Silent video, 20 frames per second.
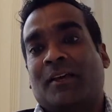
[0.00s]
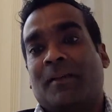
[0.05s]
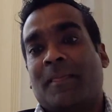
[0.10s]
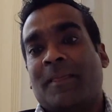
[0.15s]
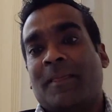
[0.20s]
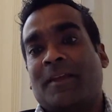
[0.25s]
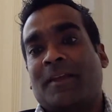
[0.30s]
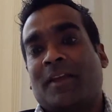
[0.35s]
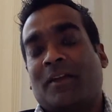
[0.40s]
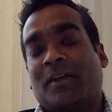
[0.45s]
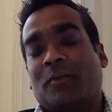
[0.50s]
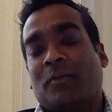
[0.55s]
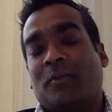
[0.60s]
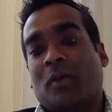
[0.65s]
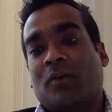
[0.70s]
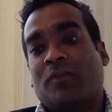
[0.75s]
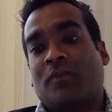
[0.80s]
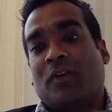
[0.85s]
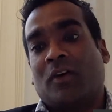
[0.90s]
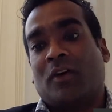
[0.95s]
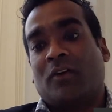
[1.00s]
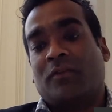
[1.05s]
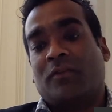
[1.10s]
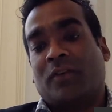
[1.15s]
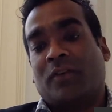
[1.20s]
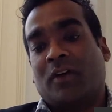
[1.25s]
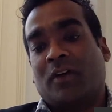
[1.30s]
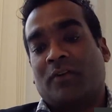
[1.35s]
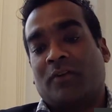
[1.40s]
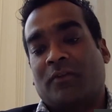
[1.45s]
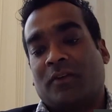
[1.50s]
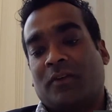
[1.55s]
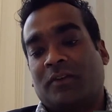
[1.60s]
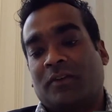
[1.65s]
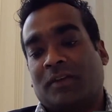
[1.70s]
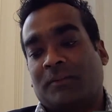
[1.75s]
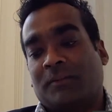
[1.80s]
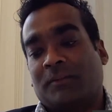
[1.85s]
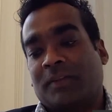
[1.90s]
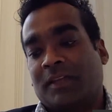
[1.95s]
you know, of
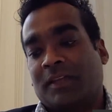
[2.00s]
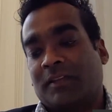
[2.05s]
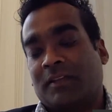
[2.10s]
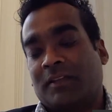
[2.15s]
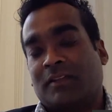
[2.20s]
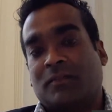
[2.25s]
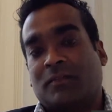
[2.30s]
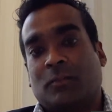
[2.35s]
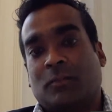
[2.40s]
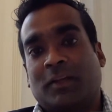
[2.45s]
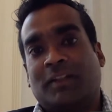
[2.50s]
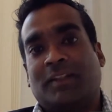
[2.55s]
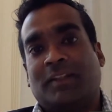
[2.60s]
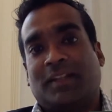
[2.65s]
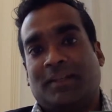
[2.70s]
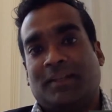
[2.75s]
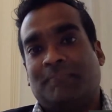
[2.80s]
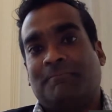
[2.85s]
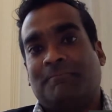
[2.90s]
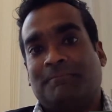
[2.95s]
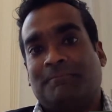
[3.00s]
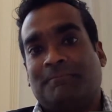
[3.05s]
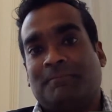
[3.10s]
something that's witty.